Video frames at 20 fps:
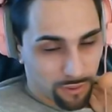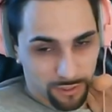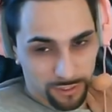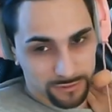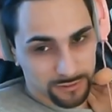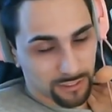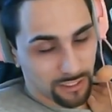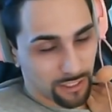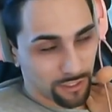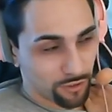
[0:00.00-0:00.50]
they
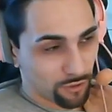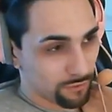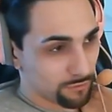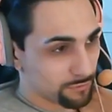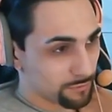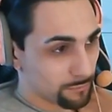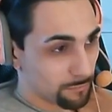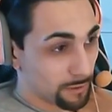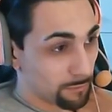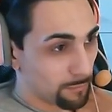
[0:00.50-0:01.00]
slide off,
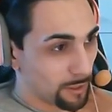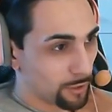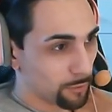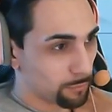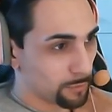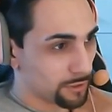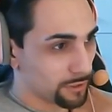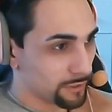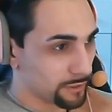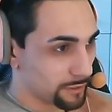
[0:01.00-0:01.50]
in my
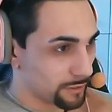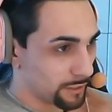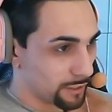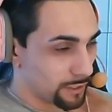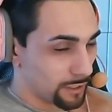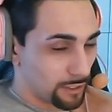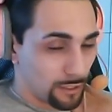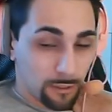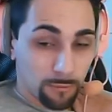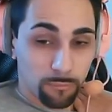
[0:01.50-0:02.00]
opinion.
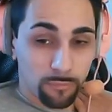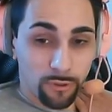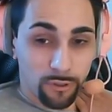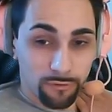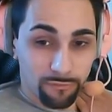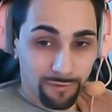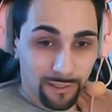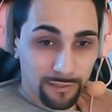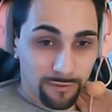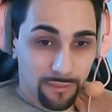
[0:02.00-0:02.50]

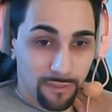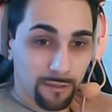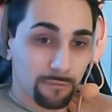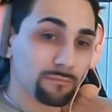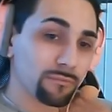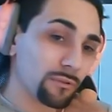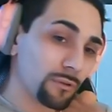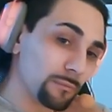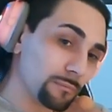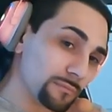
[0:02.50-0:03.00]
Prevent them
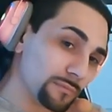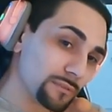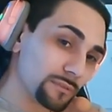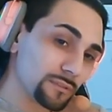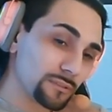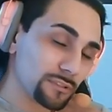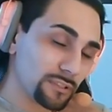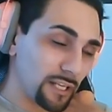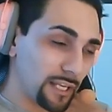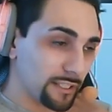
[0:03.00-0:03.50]
from
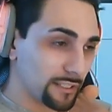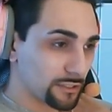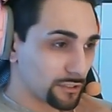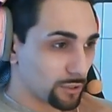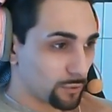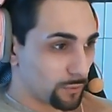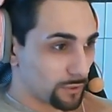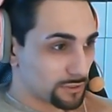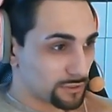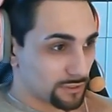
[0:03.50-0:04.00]
sliding
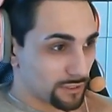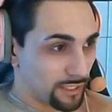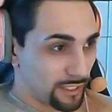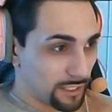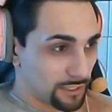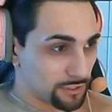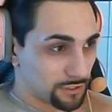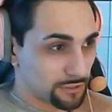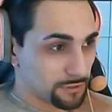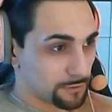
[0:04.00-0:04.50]
towards the
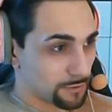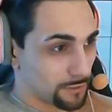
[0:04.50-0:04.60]
ledge.